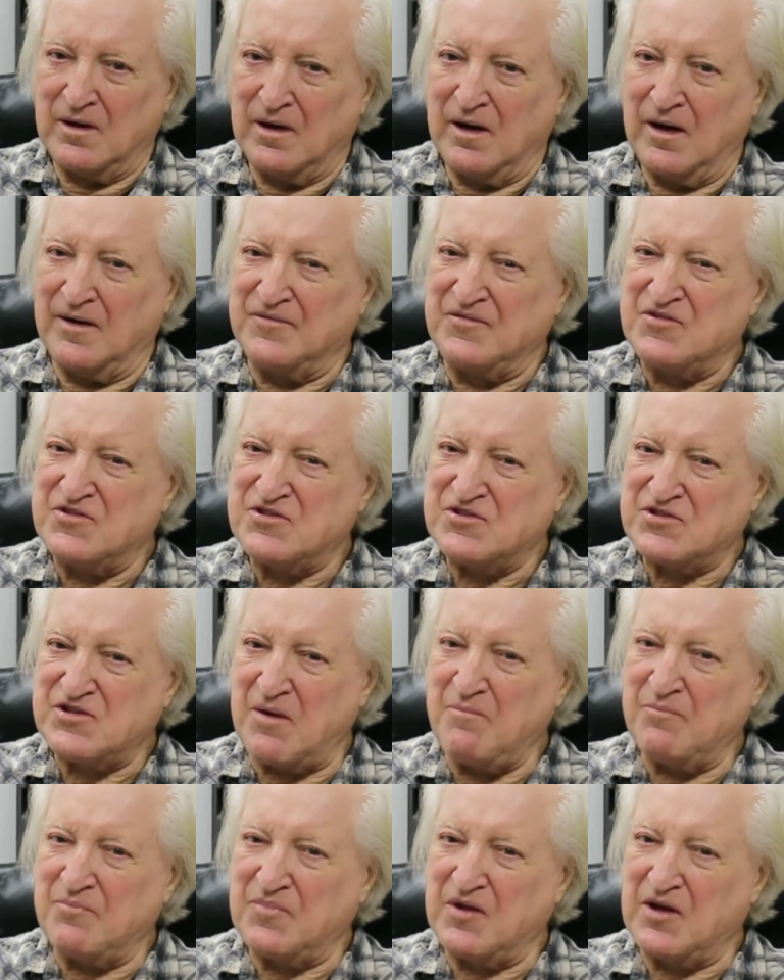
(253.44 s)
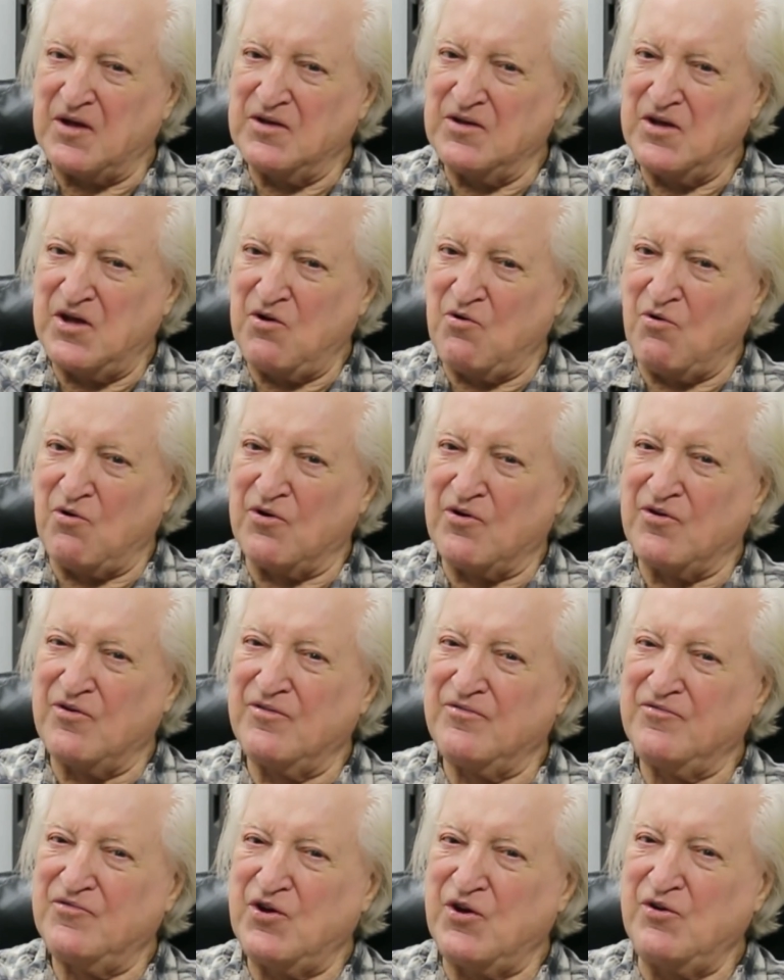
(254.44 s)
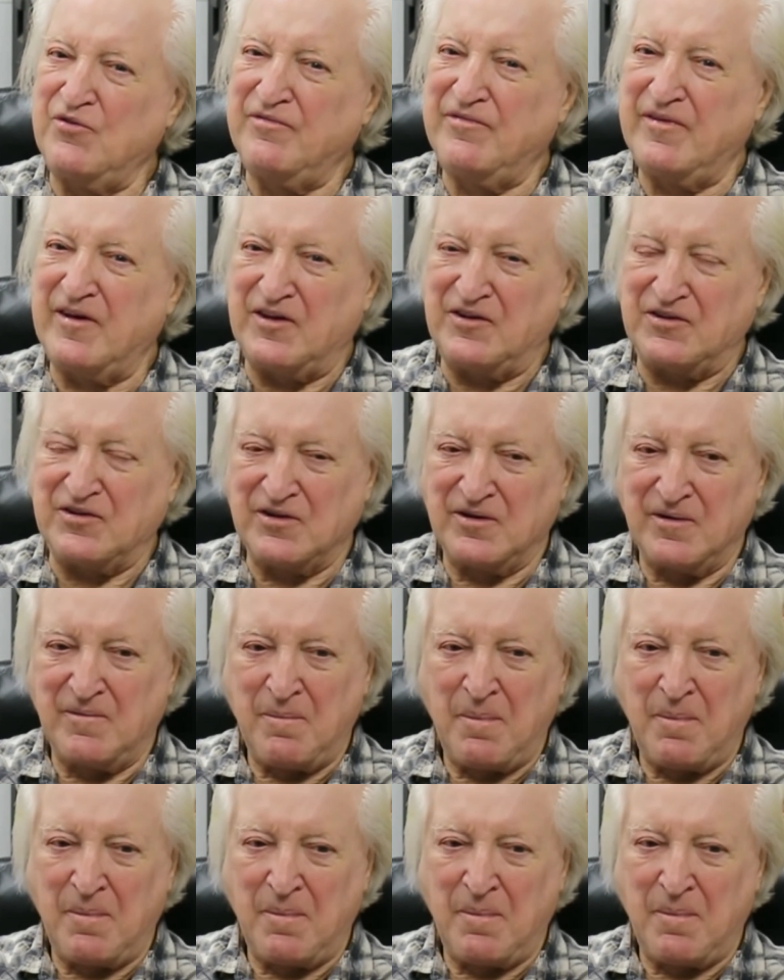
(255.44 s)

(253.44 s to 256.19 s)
of something in the order of 2 feet.